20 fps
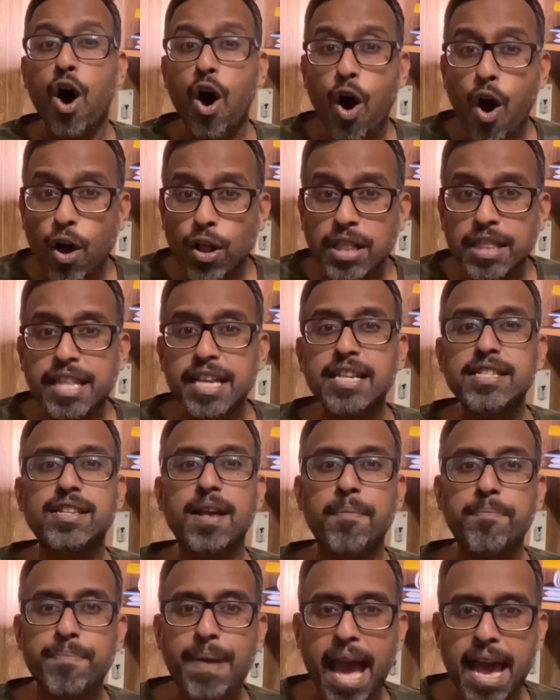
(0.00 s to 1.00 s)
All these
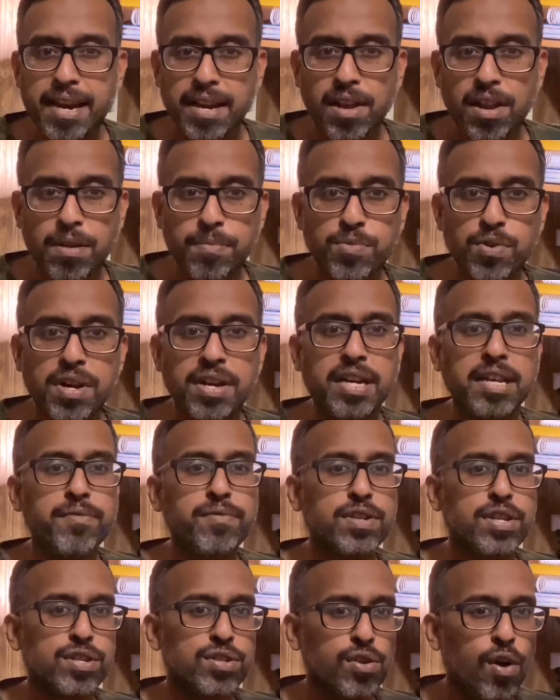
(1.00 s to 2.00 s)
are barrier immunity,
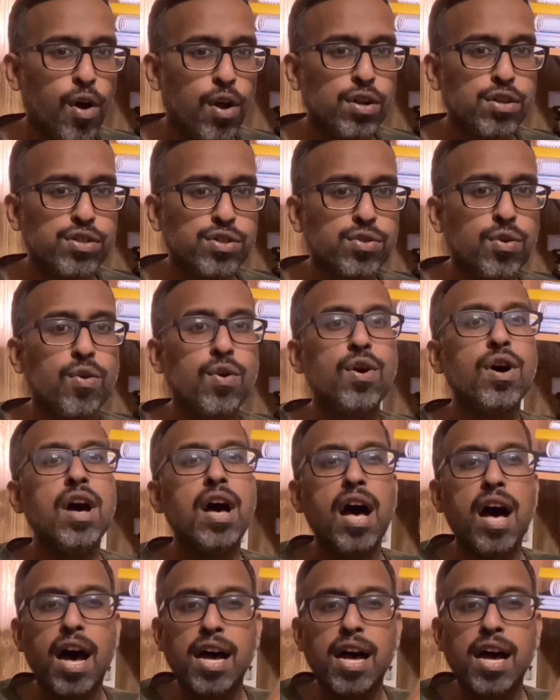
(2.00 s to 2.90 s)
which is also